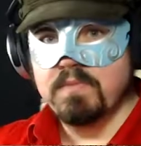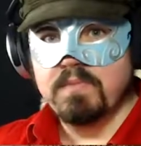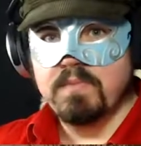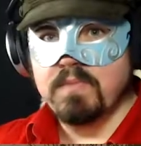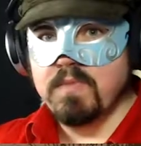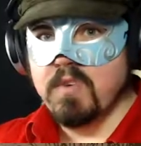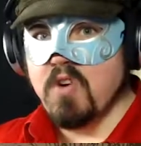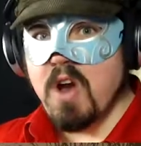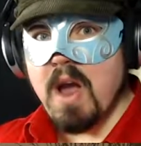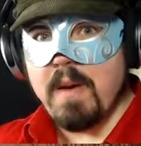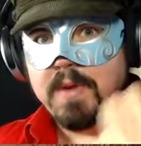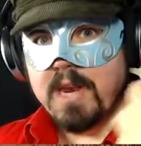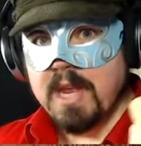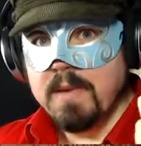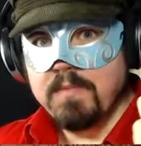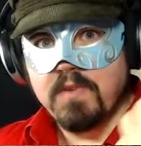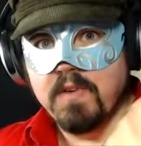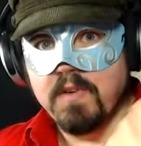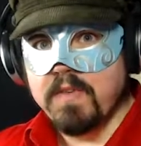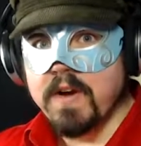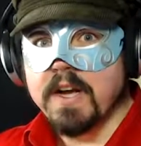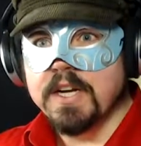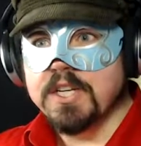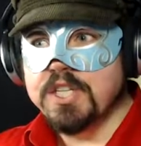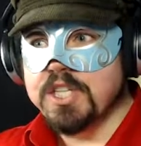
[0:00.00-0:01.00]
grab an
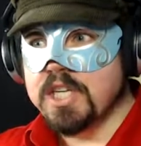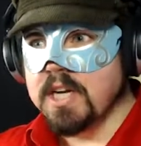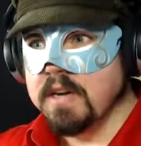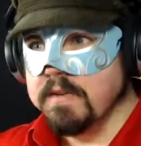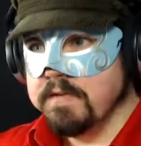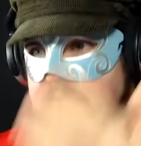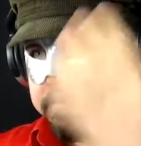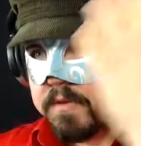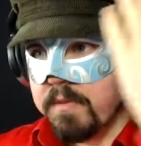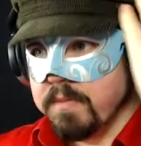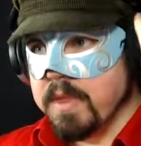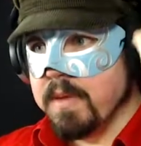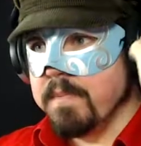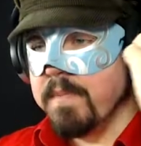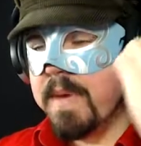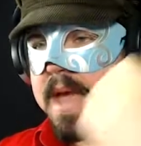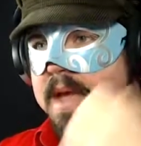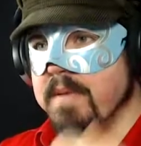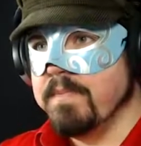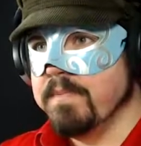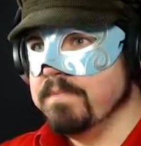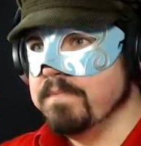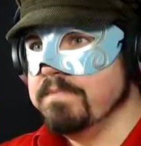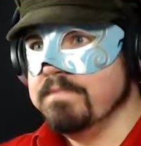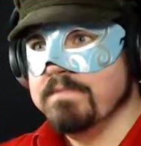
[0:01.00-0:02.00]
improvised shiv from the
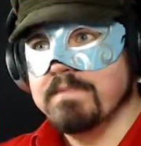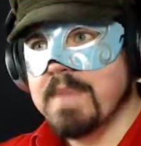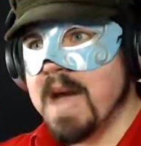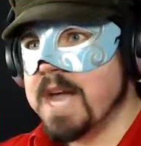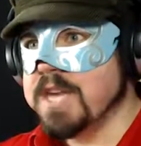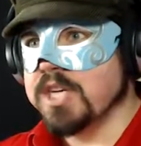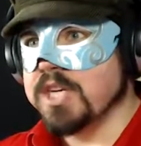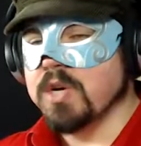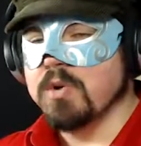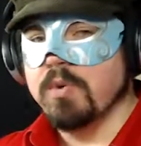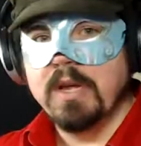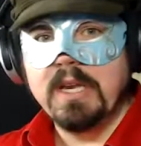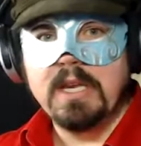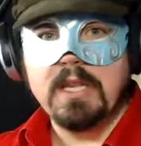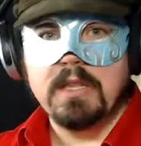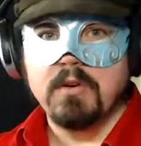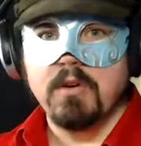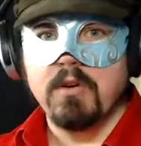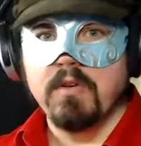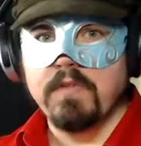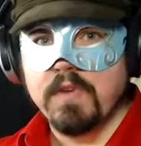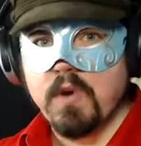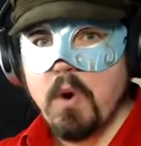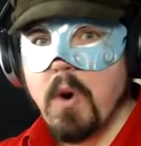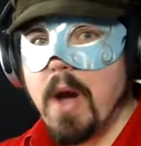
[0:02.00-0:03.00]
magical ether
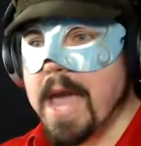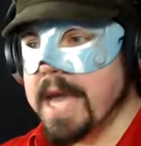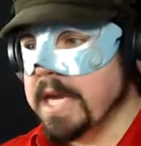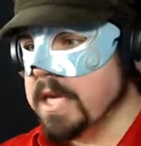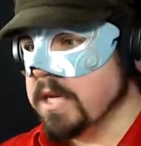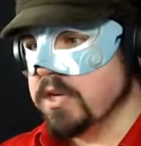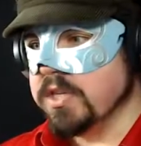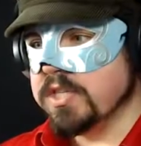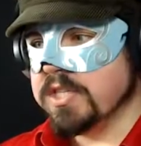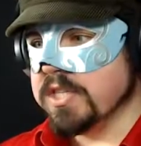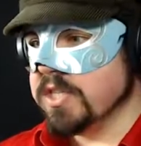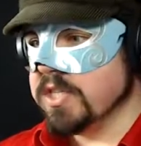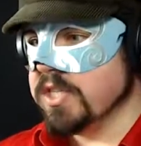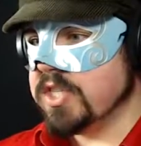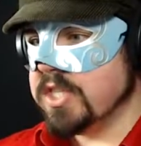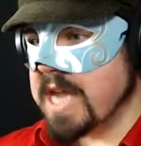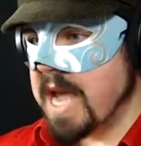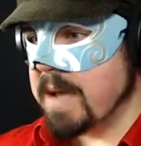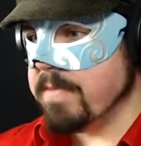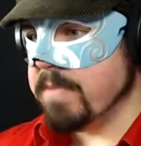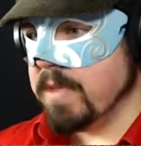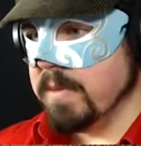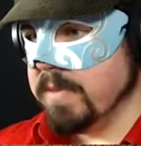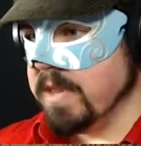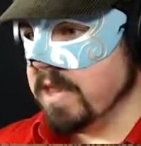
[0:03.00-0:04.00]
of your anus and
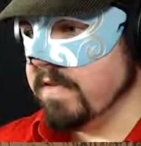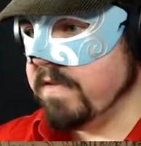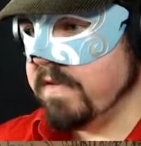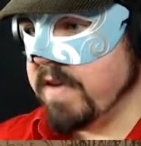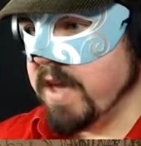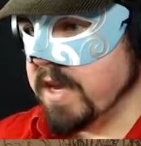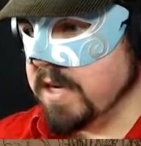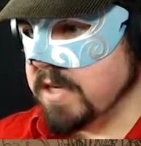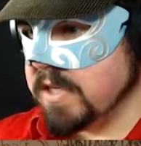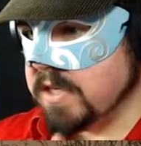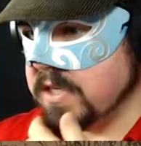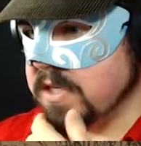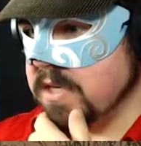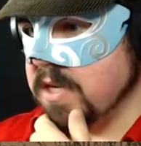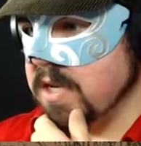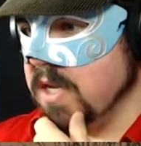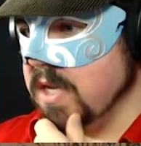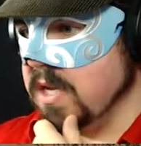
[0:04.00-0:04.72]
stab them in the face.